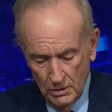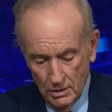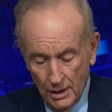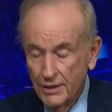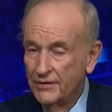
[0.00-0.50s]

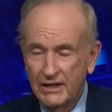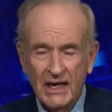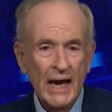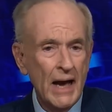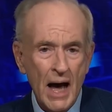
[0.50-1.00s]
another
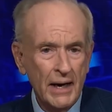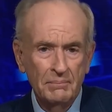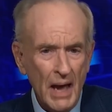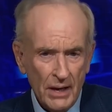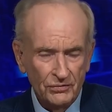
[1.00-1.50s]
chaotic
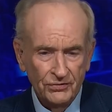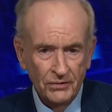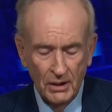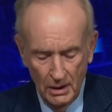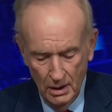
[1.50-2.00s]
mess.
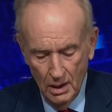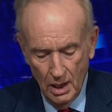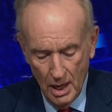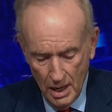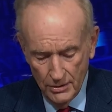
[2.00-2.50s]

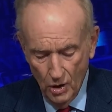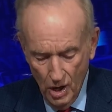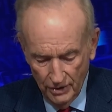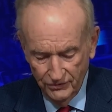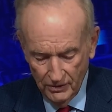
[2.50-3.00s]
On
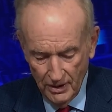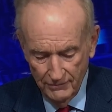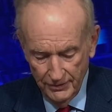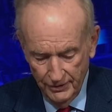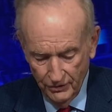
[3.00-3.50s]
August
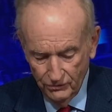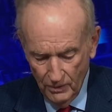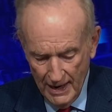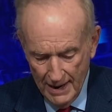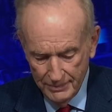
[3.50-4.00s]
11th, here's what
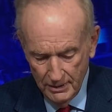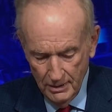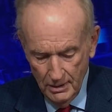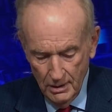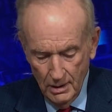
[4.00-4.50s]
happened.
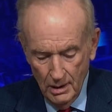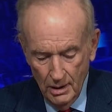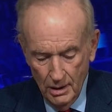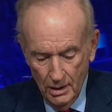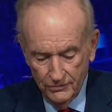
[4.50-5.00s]

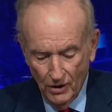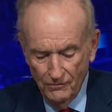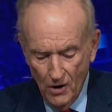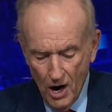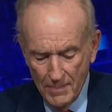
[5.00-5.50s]
So
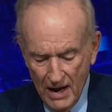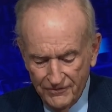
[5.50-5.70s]
far, about